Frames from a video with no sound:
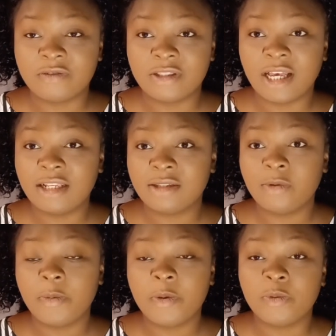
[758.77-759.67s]
that's the
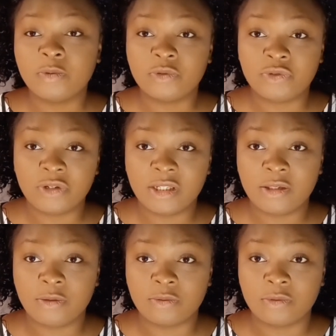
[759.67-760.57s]
way people will
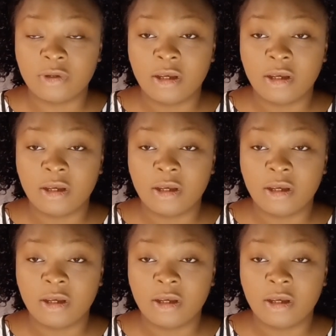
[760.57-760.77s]
treat you.